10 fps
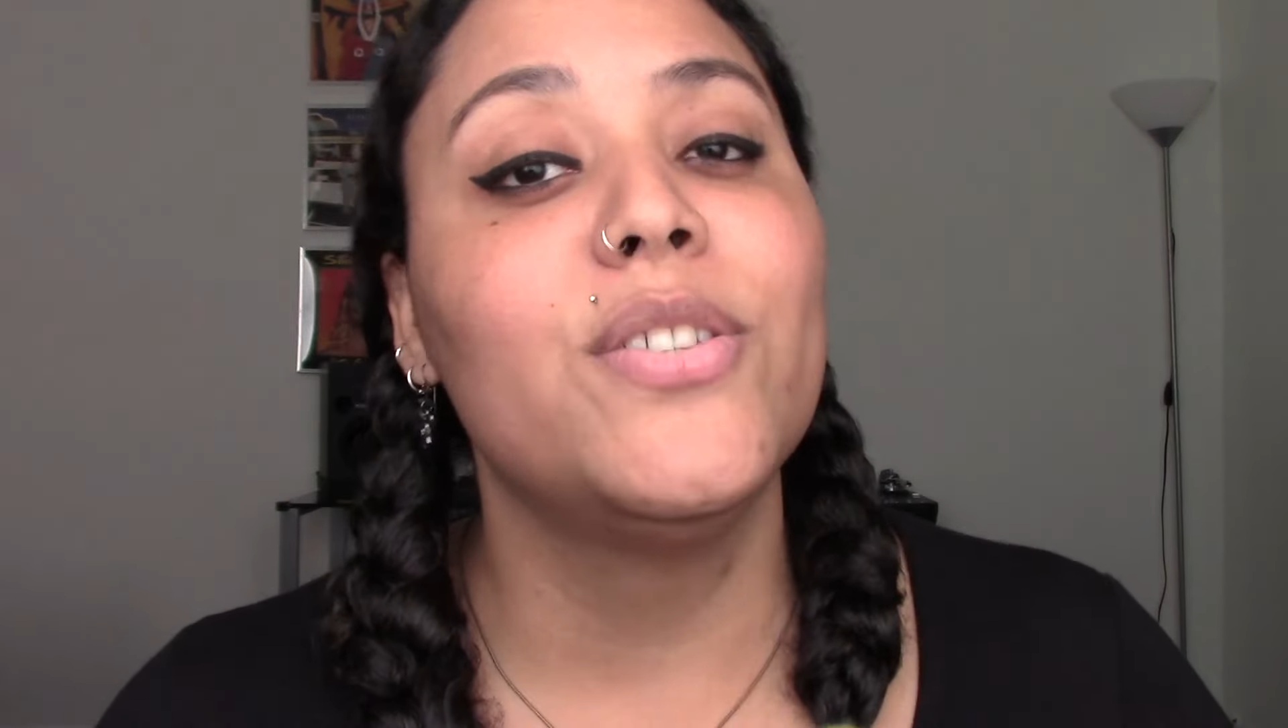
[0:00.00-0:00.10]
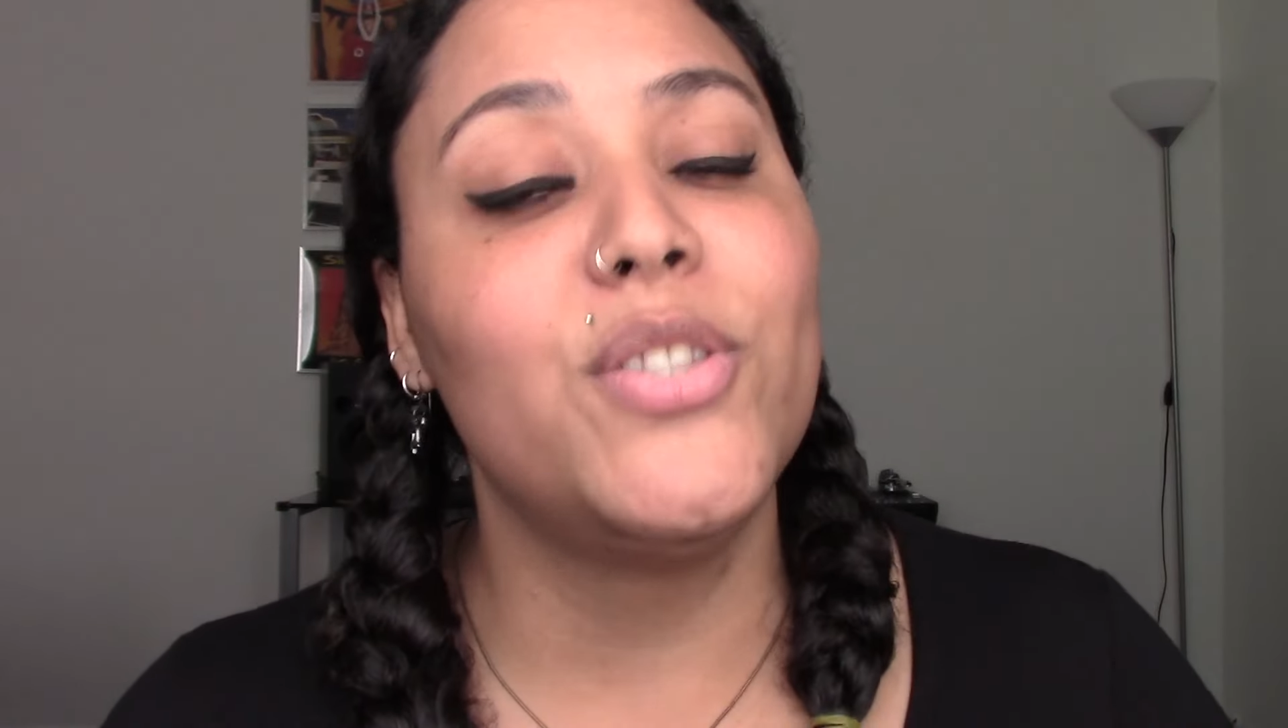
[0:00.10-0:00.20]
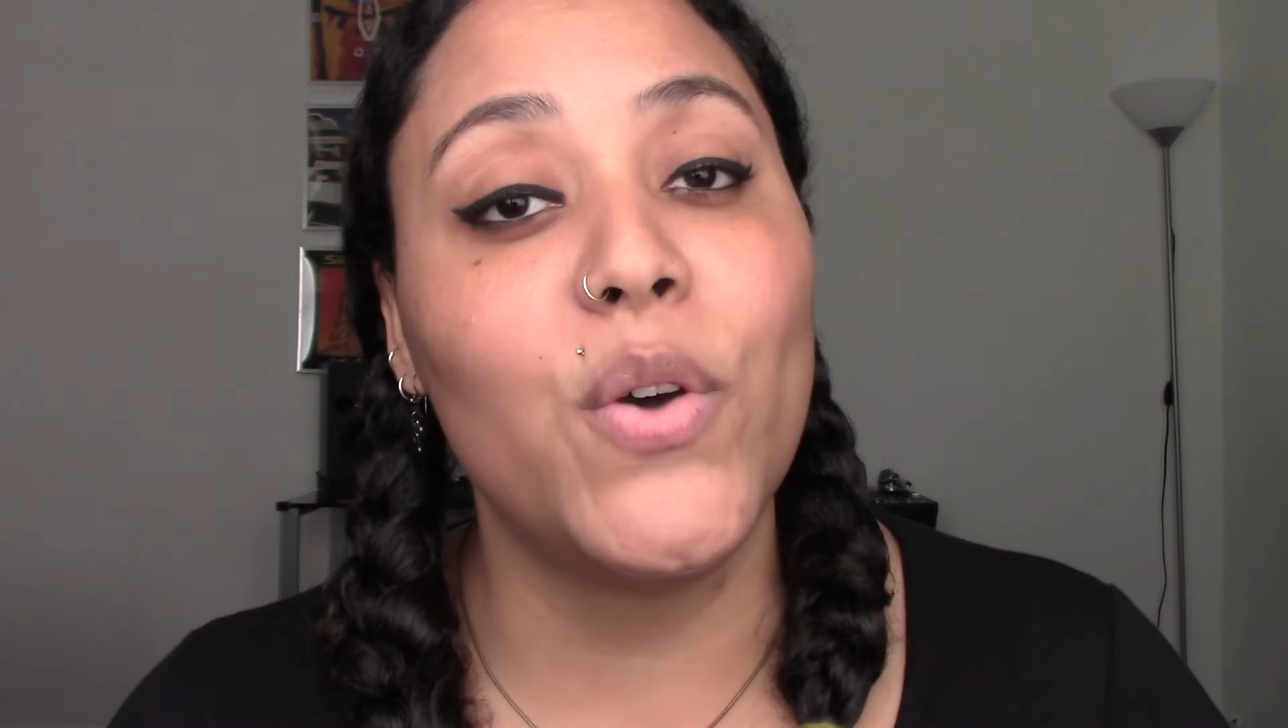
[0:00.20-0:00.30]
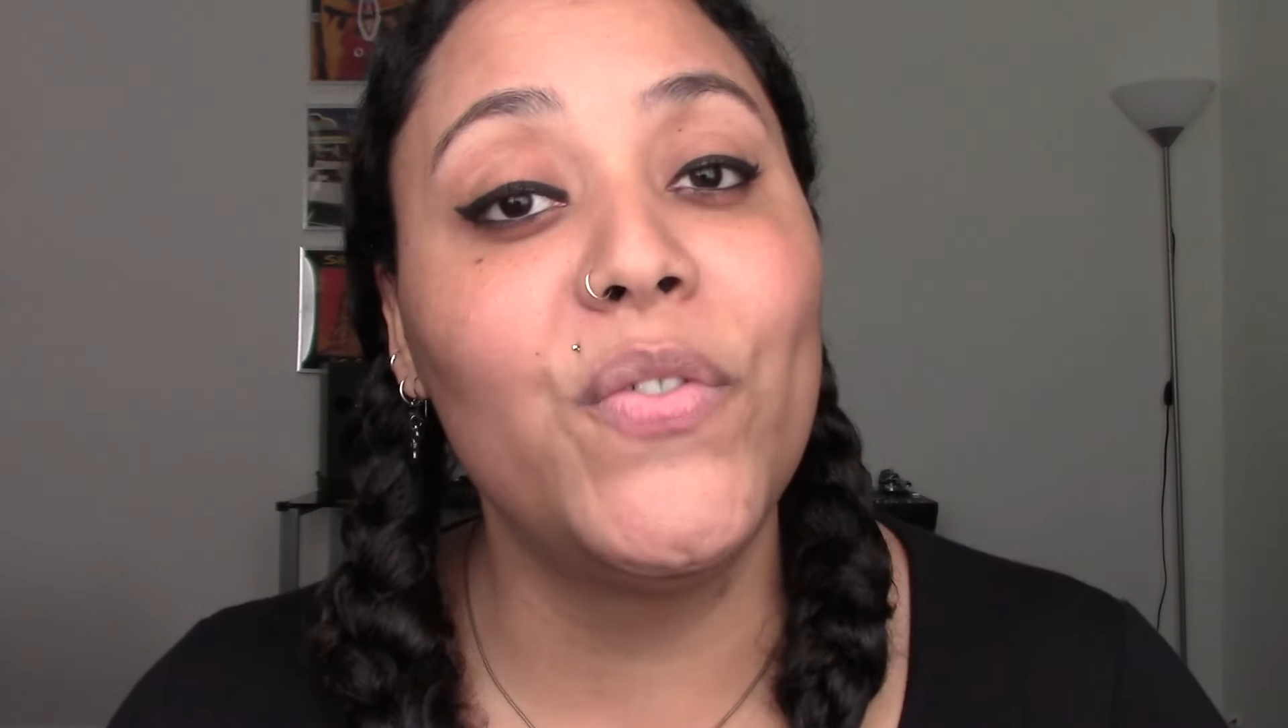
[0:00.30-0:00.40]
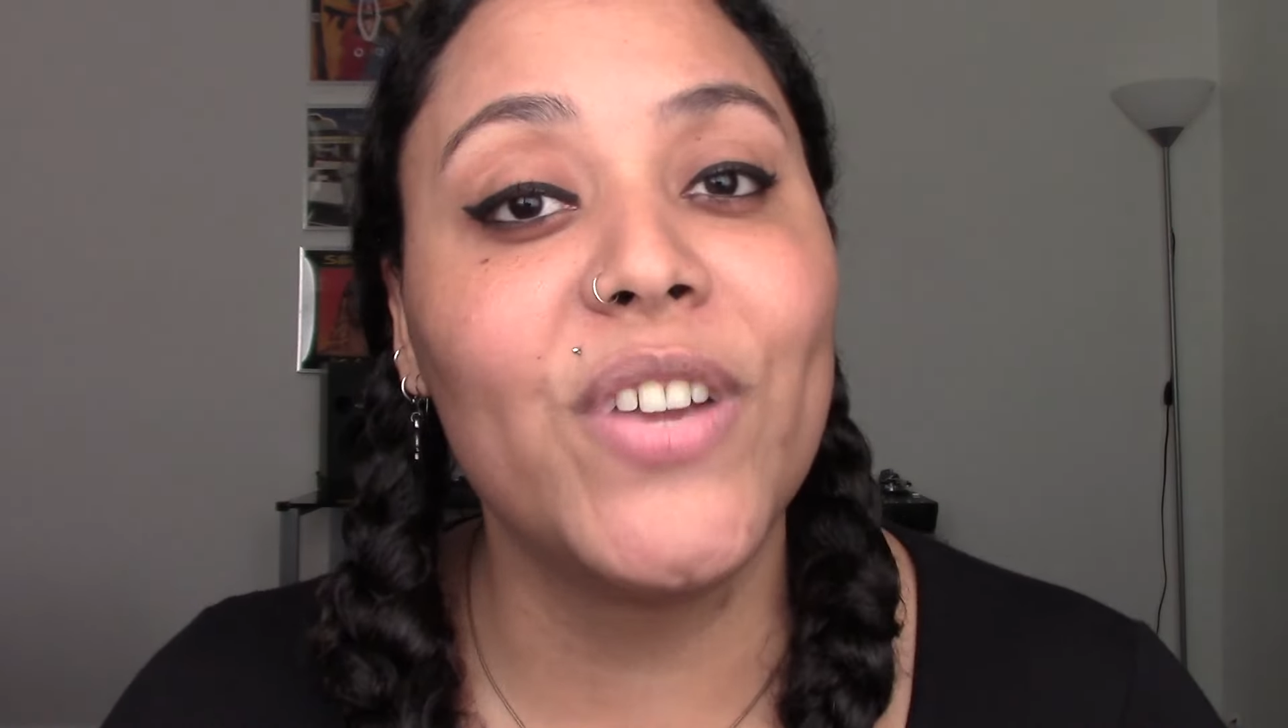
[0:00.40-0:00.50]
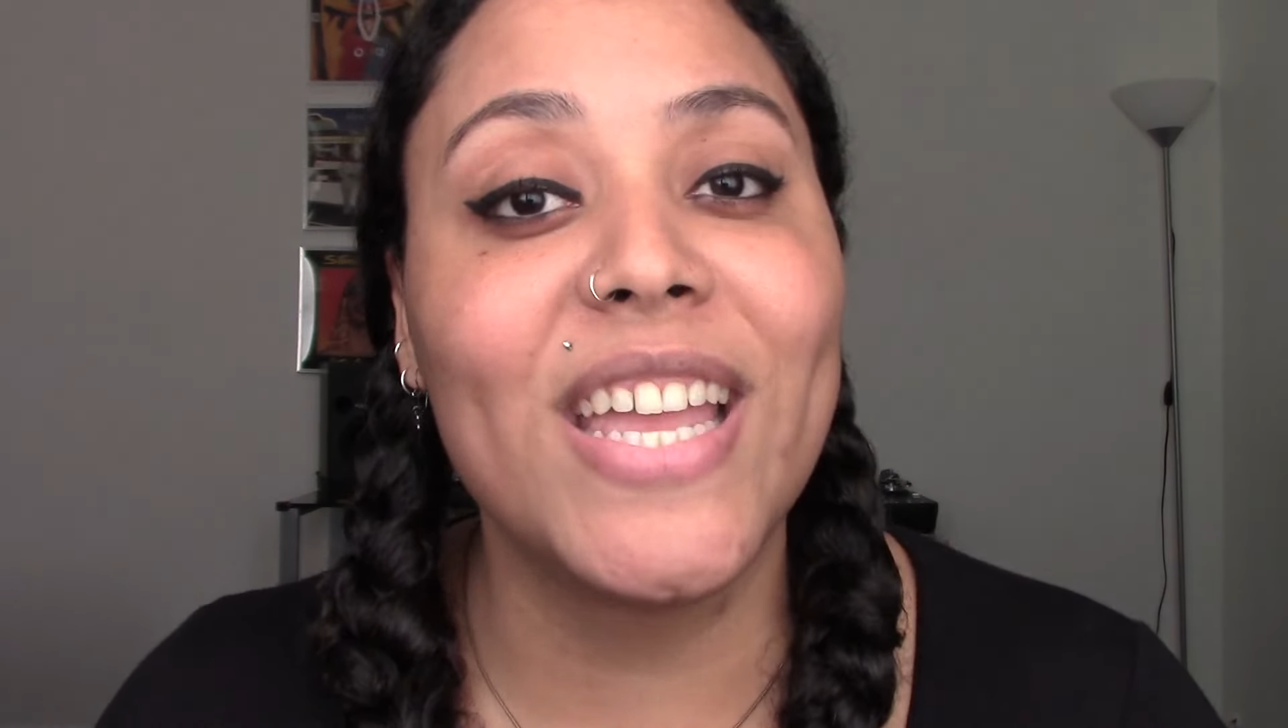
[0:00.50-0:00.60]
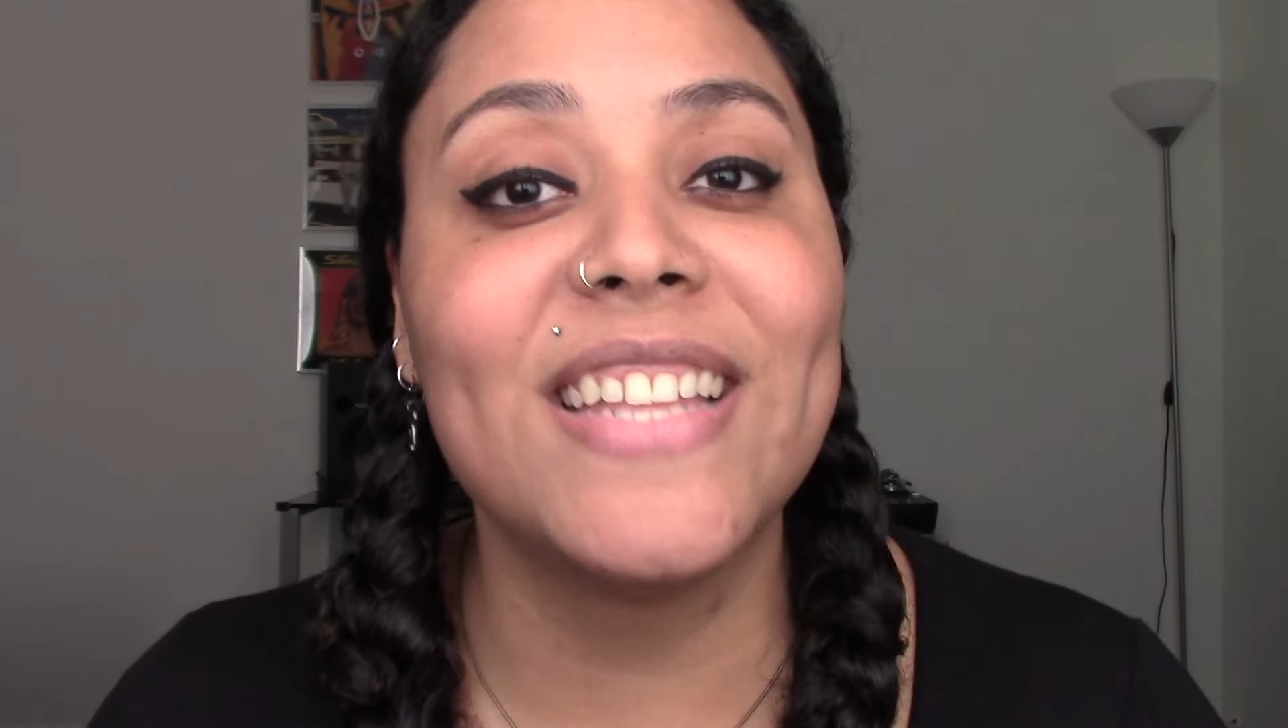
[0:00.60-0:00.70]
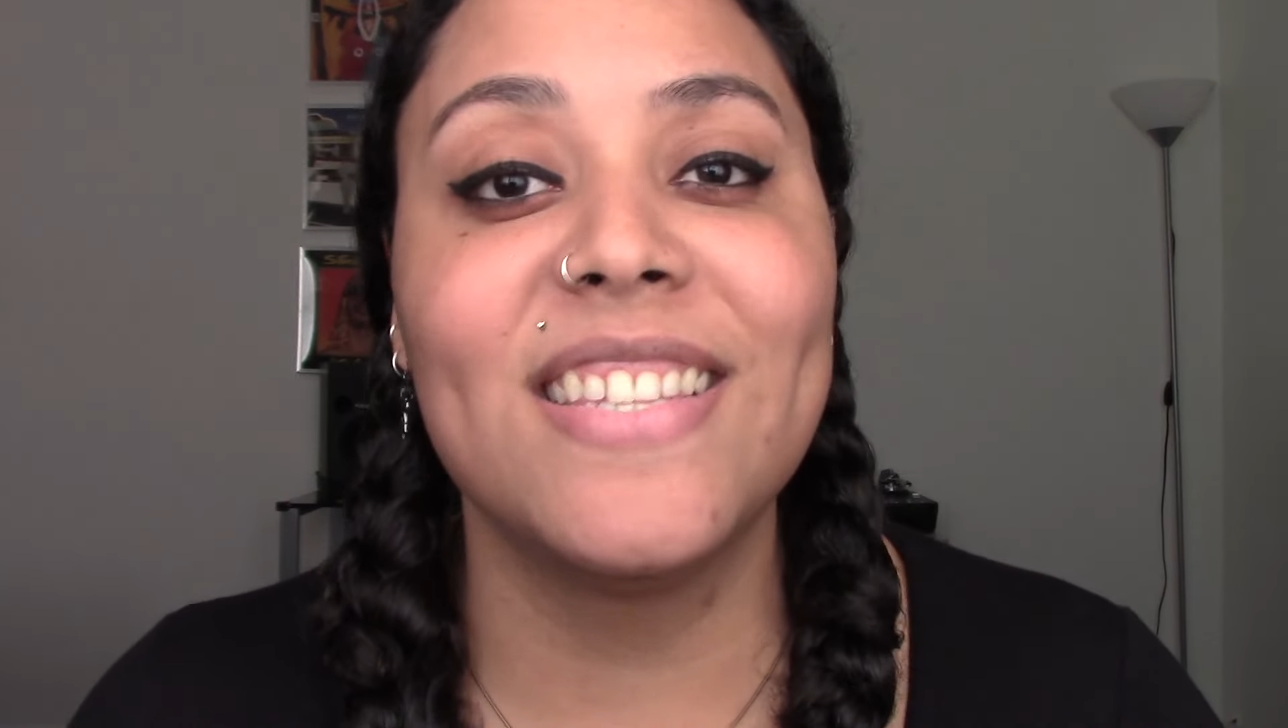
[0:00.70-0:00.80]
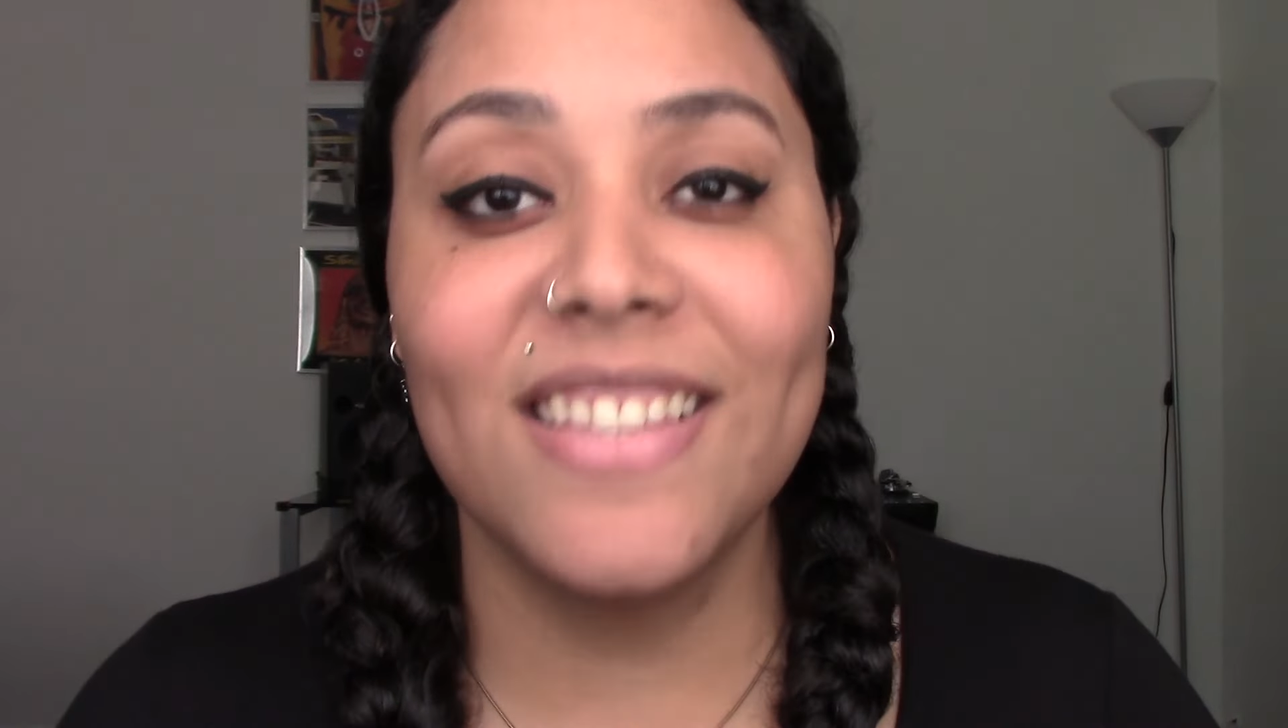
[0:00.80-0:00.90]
Don't forget